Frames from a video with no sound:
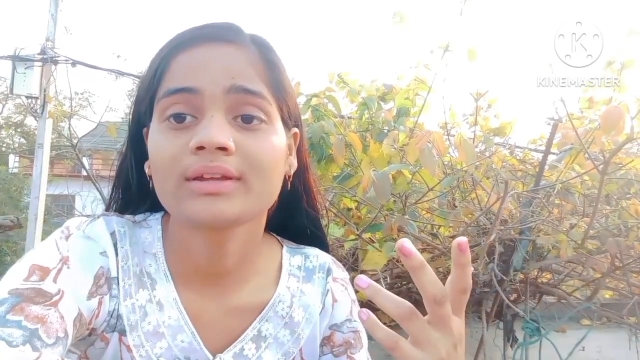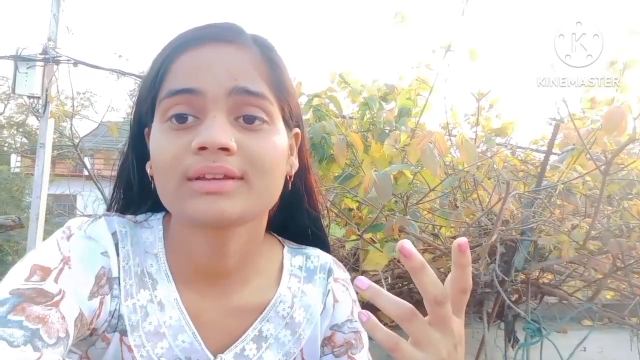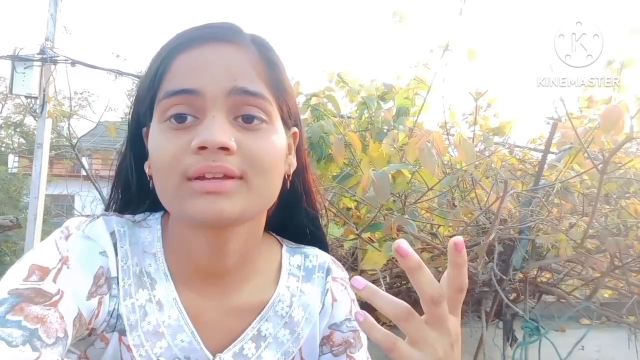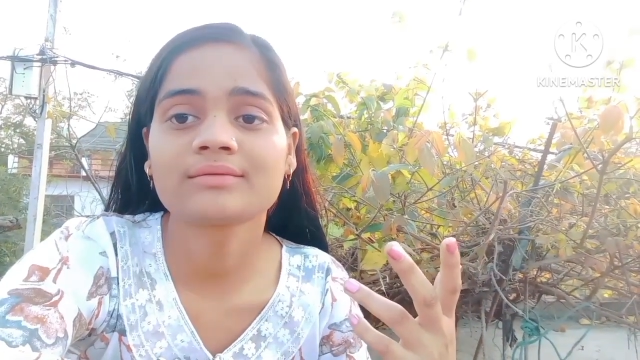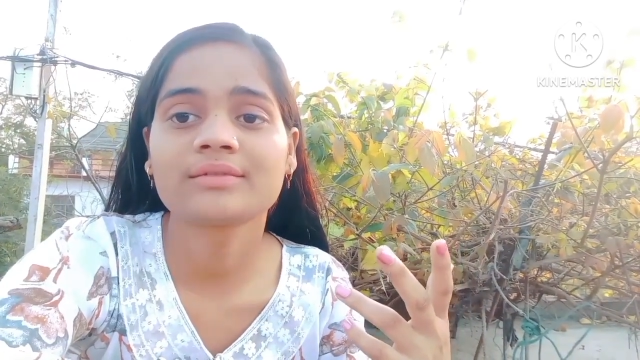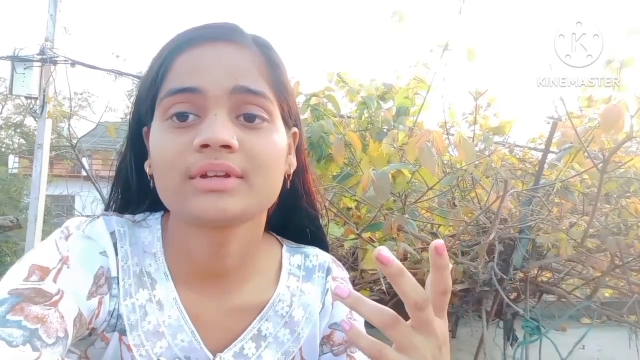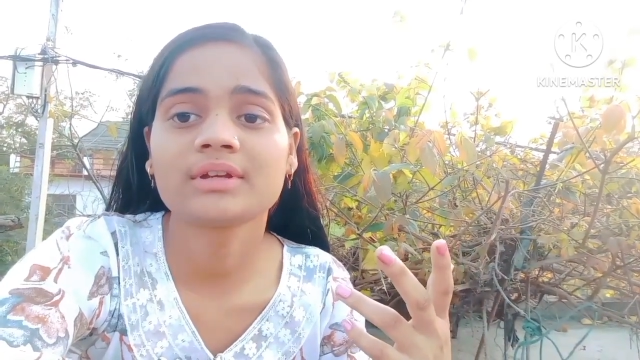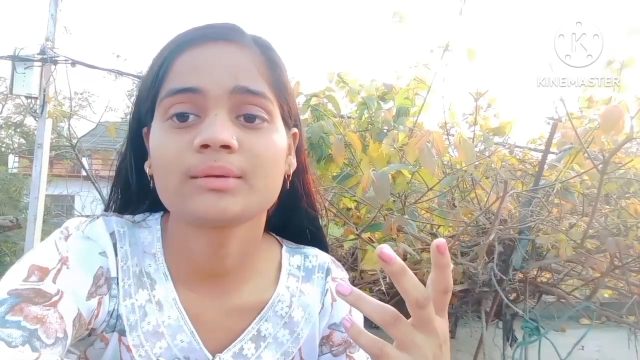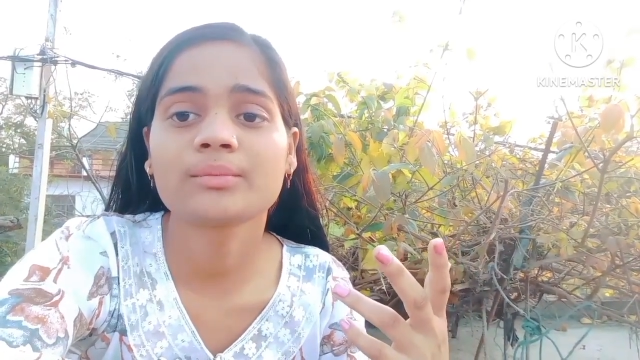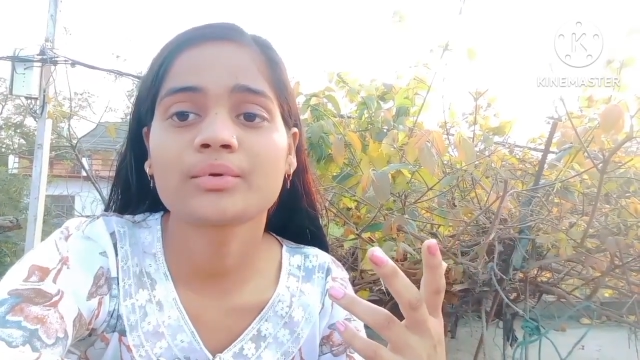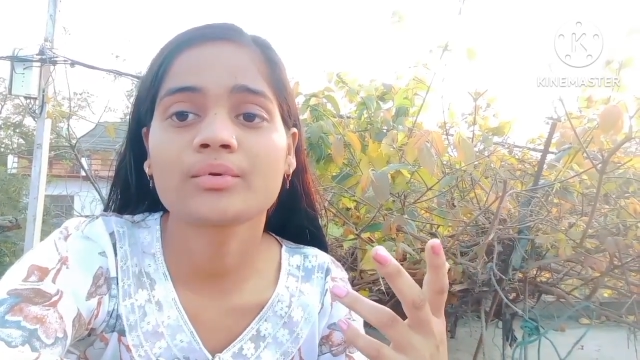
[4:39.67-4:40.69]
then we
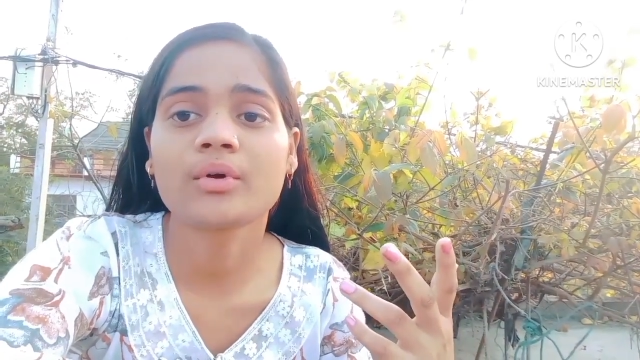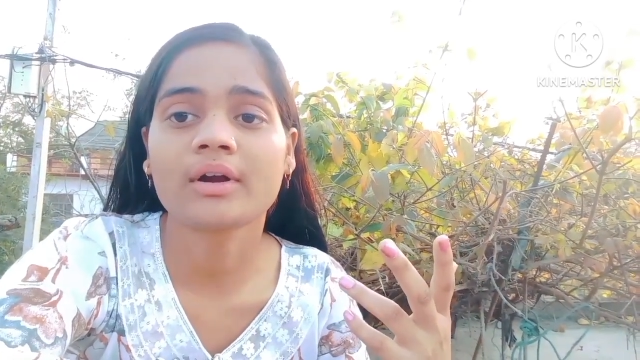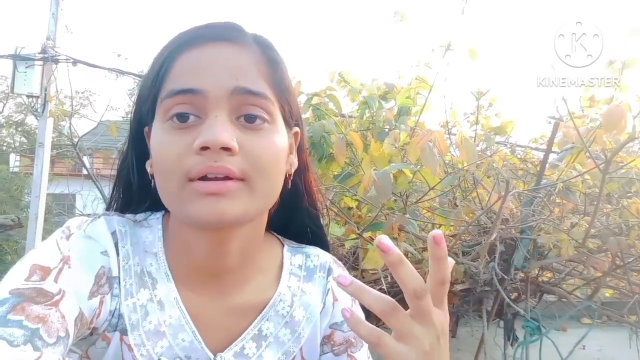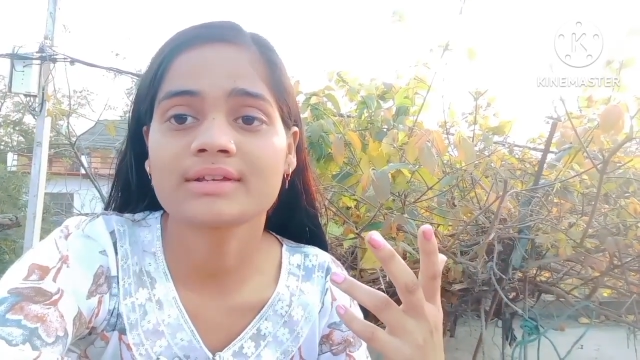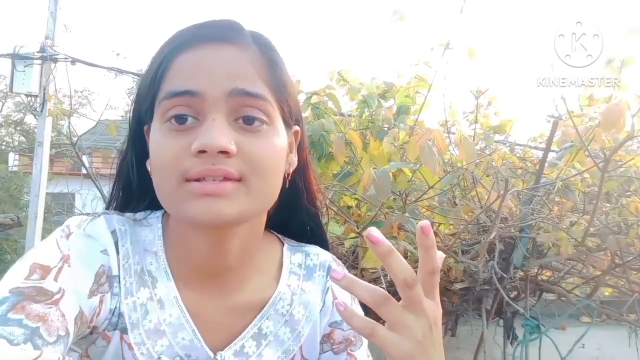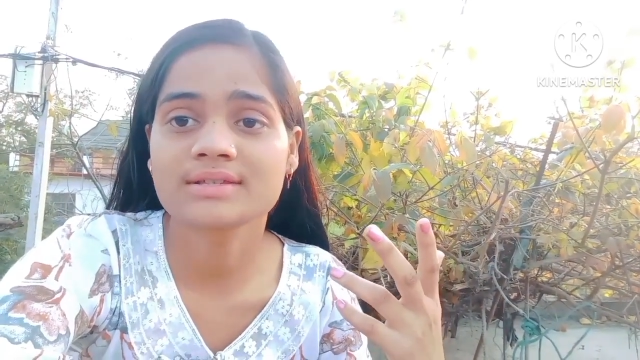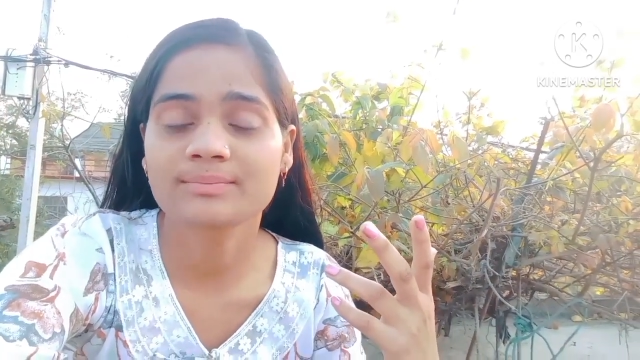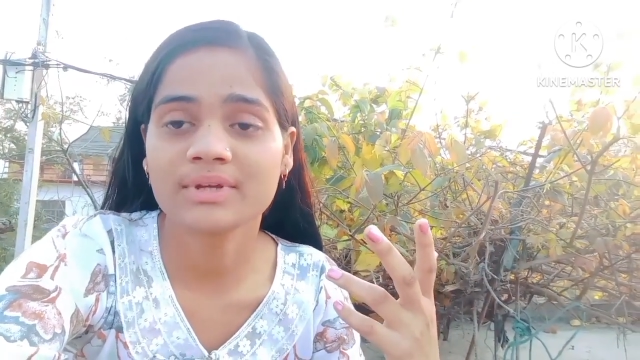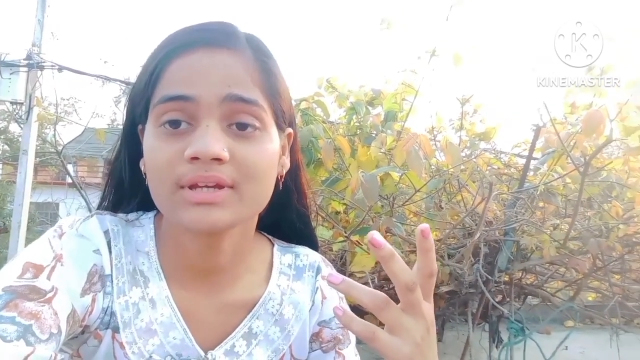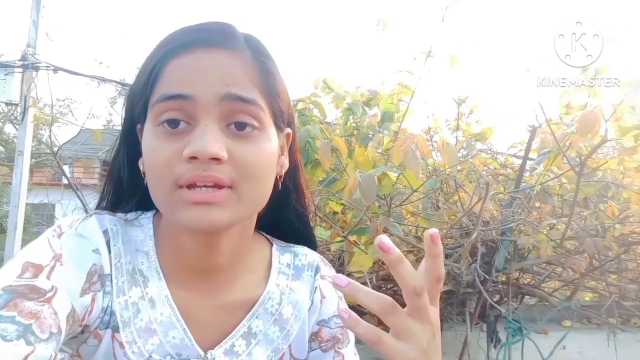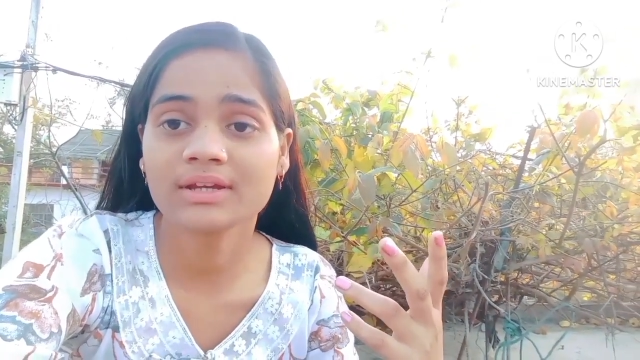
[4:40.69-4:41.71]
improve our
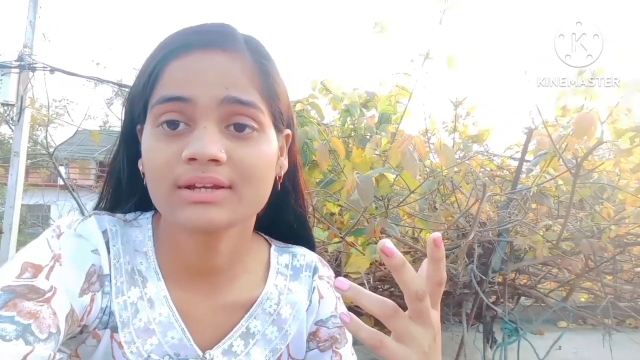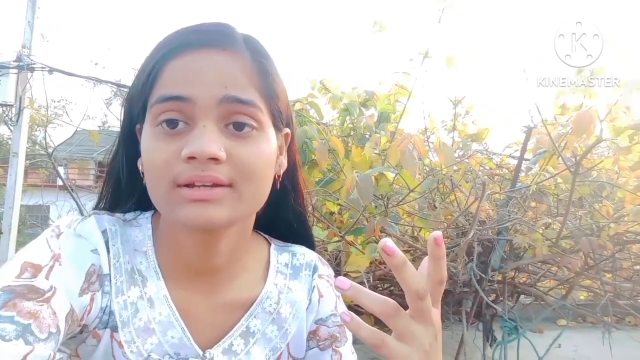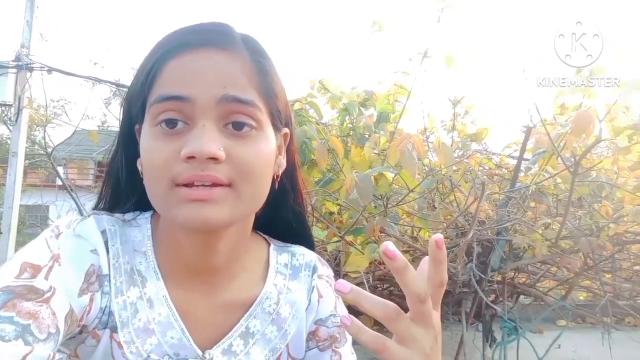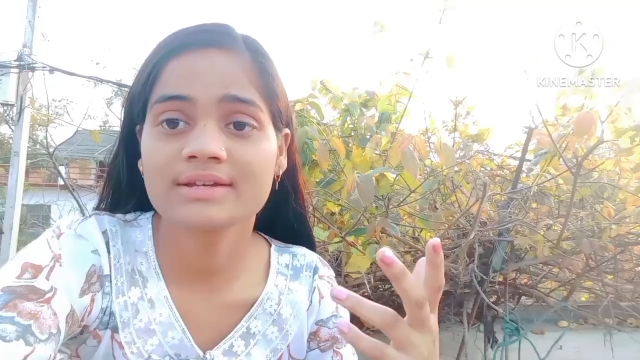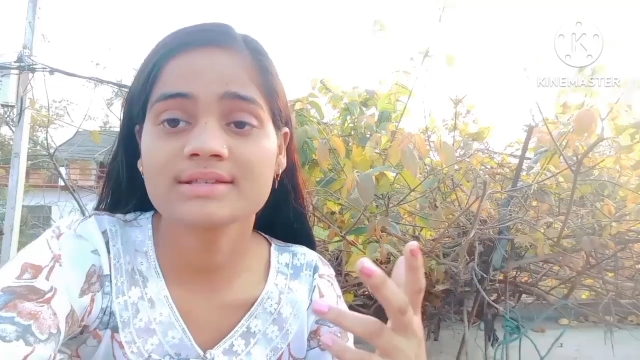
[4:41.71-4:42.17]
speaking English